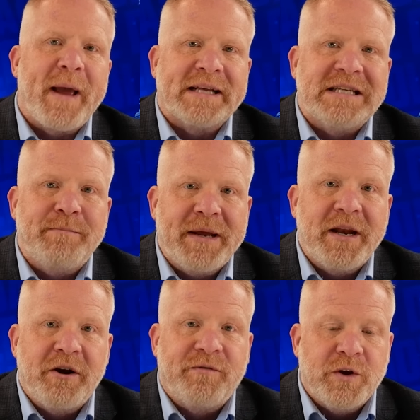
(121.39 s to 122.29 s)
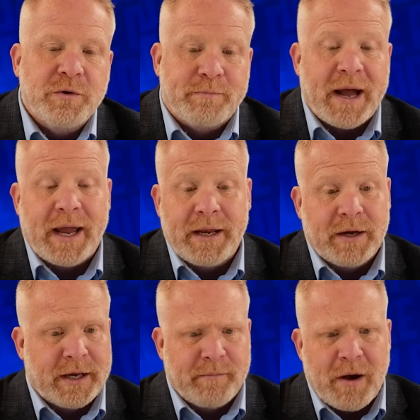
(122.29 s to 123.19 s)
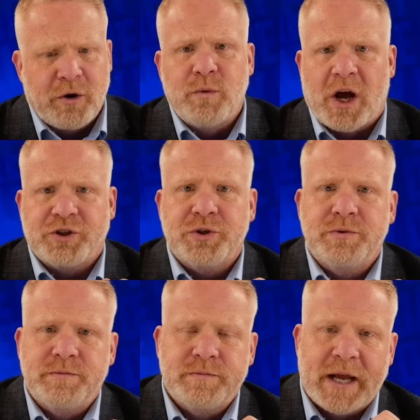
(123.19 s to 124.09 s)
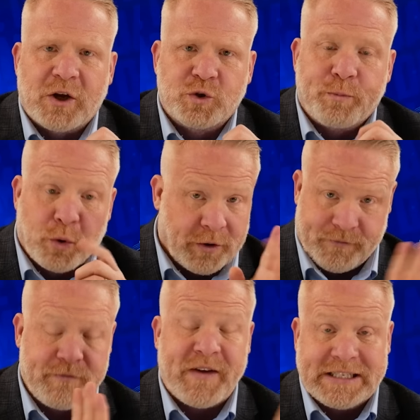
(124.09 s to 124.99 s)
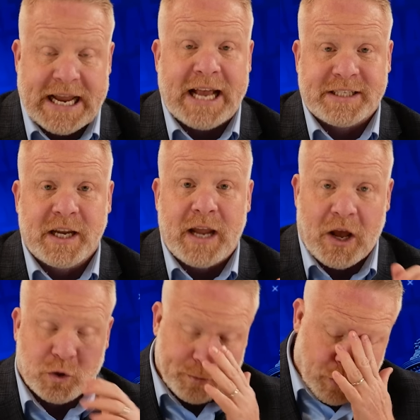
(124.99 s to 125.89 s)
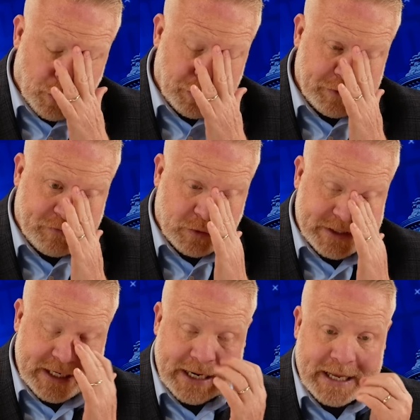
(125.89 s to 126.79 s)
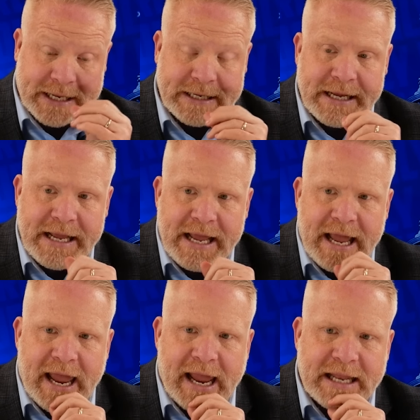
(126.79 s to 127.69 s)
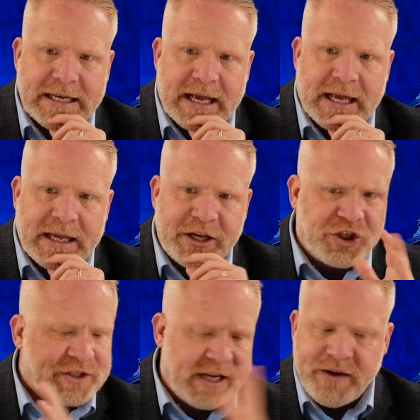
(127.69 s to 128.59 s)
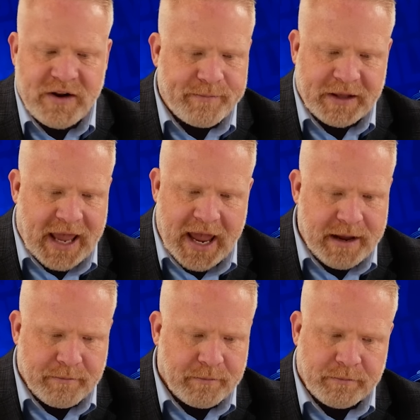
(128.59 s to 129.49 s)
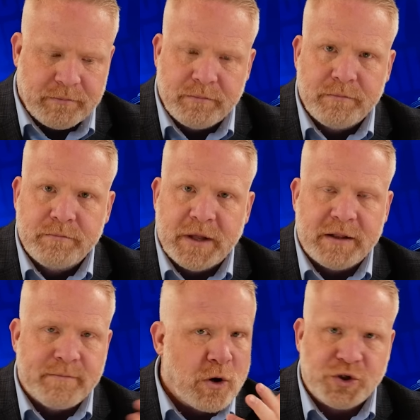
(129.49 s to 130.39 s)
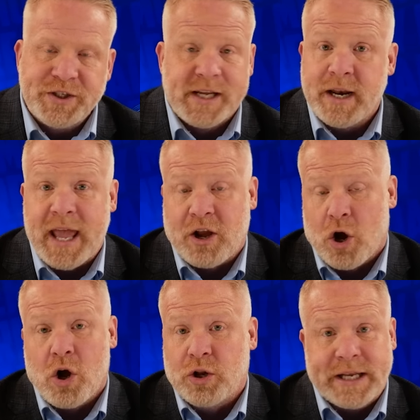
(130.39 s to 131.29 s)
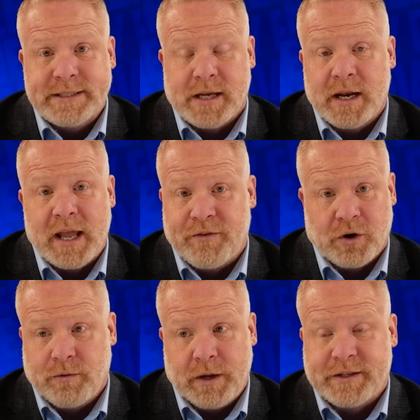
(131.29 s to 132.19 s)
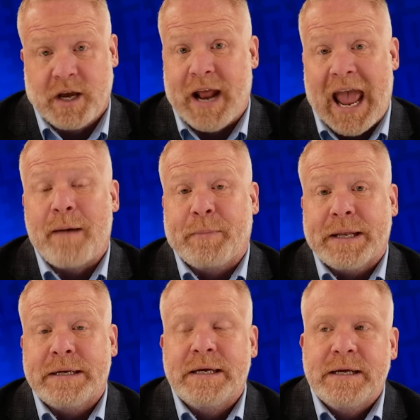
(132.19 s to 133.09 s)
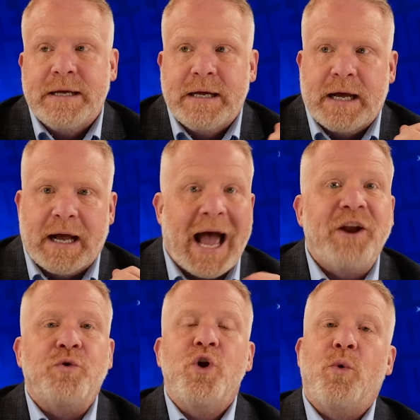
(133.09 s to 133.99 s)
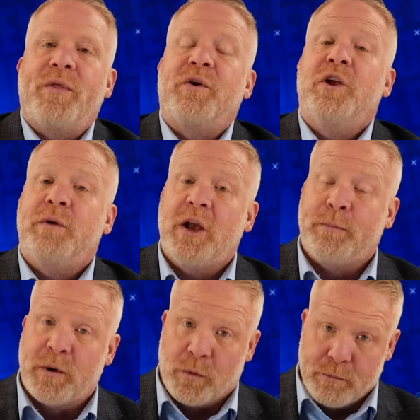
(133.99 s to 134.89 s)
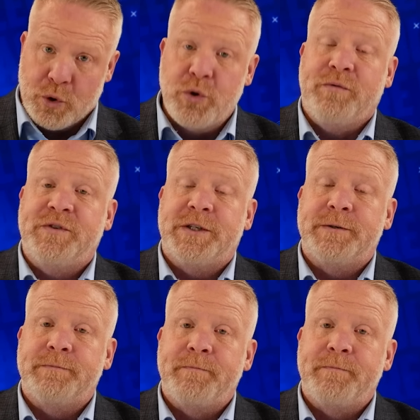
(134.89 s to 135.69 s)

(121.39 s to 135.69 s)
Massie being interviewed by uh, Manu Raju, House reporter, or fantastic House reporter for C N N, and uh, he's just giving up the game. The, the motion's going to get called. He's going to get there. It's going to happen. Uh, I don't know whether he'll he'll be removed.